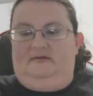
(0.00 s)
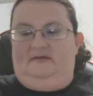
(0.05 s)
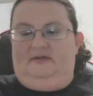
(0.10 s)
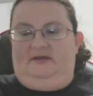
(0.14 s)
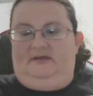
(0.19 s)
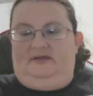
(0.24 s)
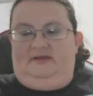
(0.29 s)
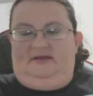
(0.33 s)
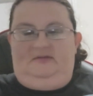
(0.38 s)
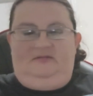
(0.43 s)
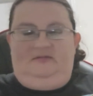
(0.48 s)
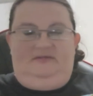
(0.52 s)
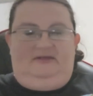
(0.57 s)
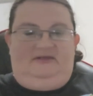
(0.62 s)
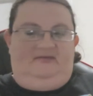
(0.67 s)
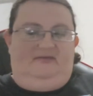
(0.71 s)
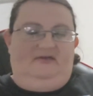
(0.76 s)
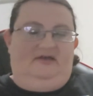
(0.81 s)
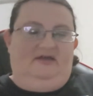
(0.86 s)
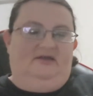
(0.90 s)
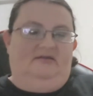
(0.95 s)
And I'm
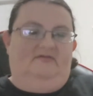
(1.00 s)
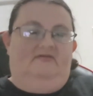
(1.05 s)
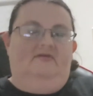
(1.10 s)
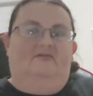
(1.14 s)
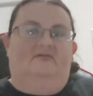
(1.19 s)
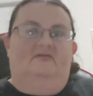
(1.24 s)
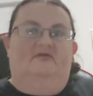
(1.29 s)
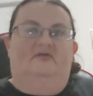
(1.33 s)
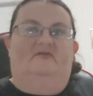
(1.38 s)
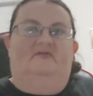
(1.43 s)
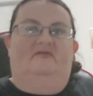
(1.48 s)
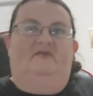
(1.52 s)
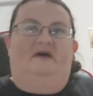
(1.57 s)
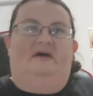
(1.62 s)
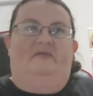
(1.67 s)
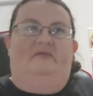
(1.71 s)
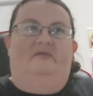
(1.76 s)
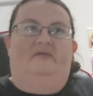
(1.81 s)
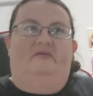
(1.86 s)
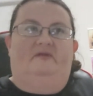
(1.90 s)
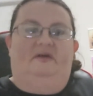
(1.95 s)
excited. This was a Fab
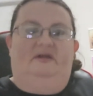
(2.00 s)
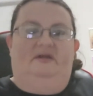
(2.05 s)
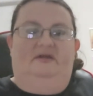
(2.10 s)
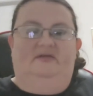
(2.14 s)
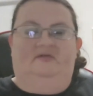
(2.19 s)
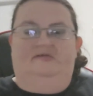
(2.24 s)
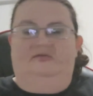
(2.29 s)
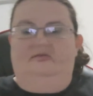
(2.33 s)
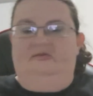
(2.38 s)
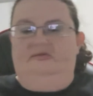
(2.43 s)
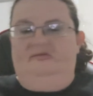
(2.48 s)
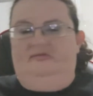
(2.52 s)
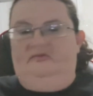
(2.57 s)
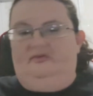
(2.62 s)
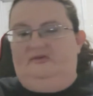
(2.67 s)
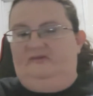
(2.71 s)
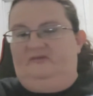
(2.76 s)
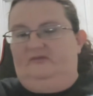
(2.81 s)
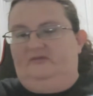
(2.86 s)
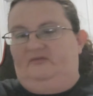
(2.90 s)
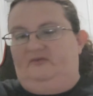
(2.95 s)
Fit Fun
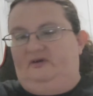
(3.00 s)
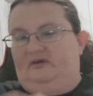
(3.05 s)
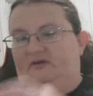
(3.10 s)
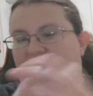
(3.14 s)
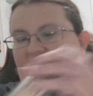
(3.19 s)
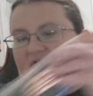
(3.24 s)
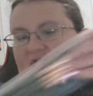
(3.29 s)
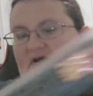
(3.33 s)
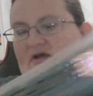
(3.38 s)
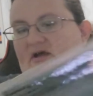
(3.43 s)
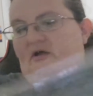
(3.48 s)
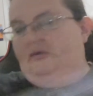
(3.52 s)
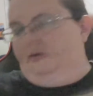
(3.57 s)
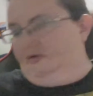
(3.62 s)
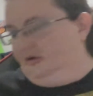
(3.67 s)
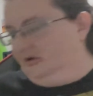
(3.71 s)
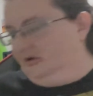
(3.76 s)
exclusive as far as the color